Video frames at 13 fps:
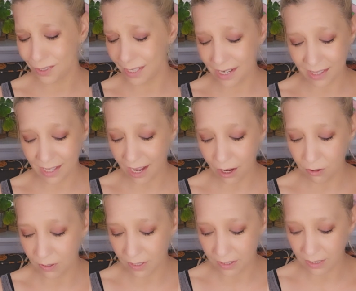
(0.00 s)
Take that how
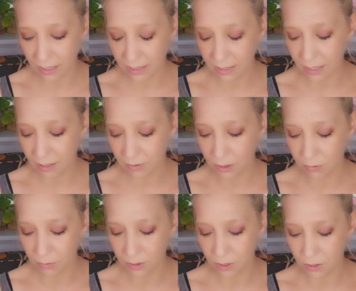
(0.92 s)
it resonates. You have to
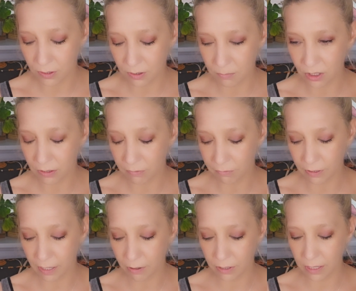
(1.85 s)
go do some looking for
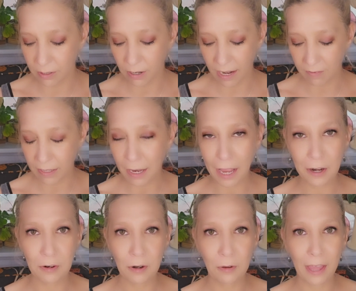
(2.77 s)
that one. I don't have that. I
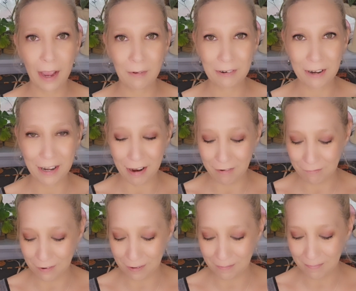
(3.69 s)
don't know that one right off
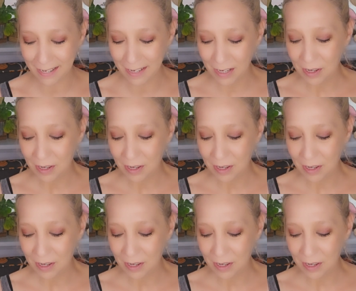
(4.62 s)
rip.